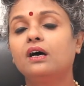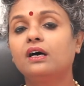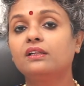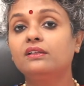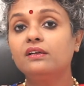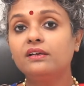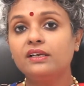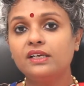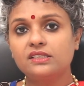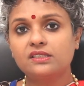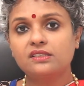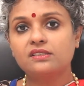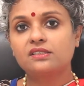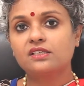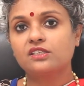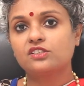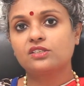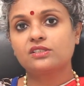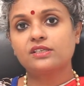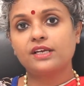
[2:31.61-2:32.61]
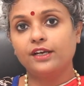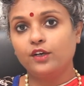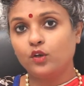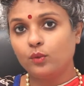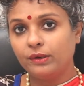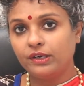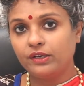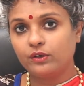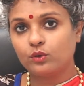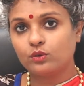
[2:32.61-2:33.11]
other reasons such as
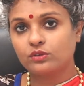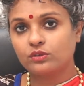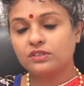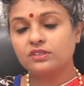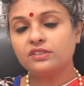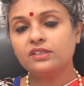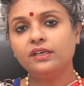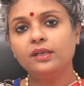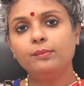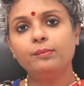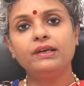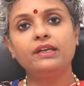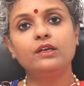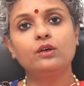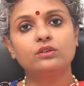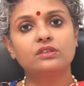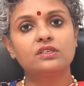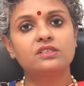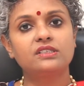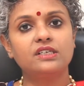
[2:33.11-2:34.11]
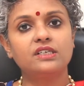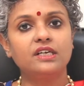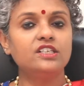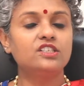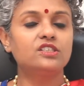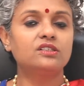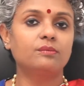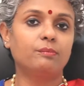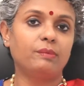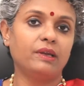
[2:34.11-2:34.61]
endometriosis and depending on the
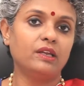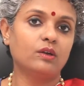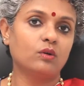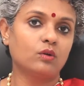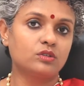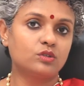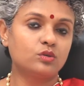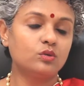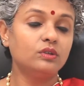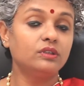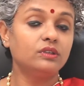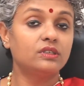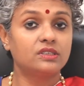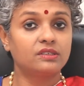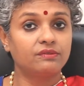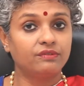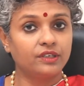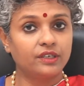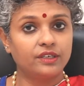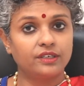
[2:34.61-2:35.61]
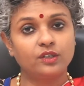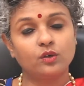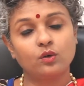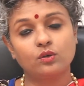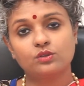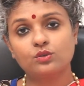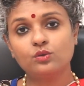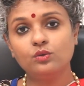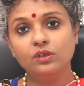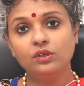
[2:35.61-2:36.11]
stage the pain also the severity
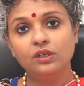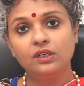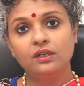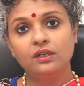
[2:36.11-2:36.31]
also